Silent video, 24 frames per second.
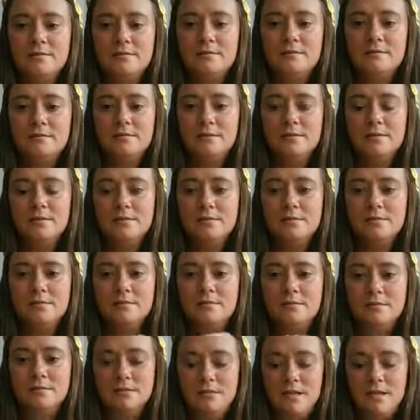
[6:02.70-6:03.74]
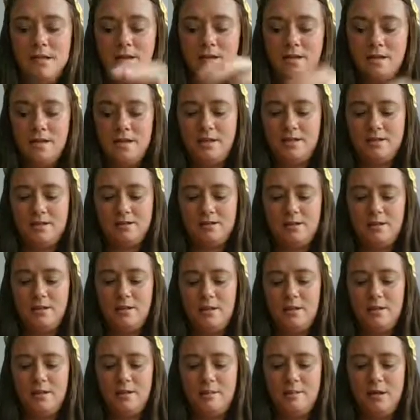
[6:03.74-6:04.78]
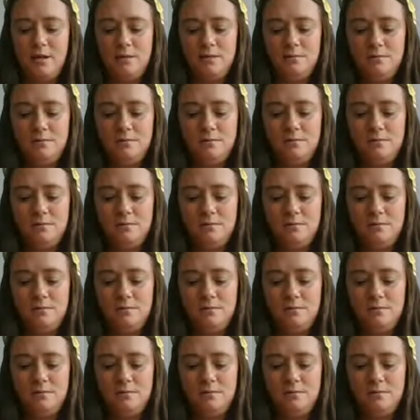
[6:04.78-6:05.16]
So, it's kind of things to think about.